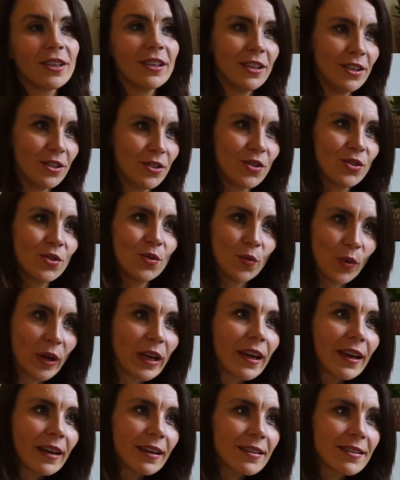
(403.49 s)
each
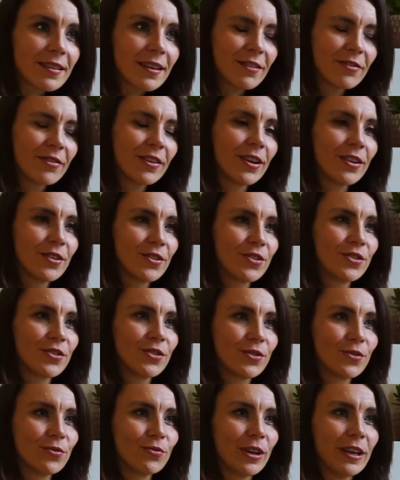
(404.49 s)
weekend I felt
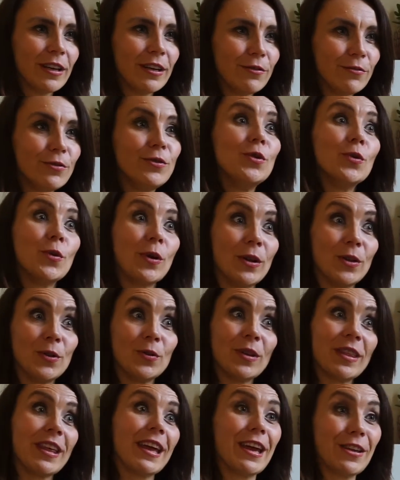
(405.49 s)
really fueled
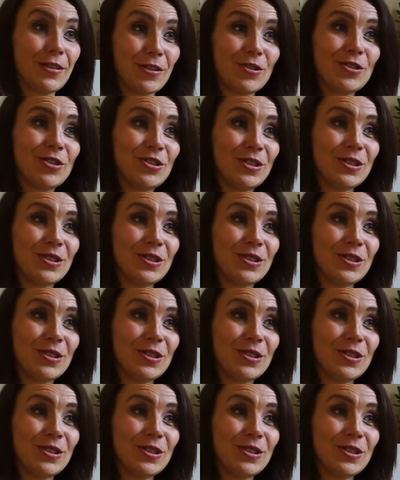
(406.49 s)
with energy,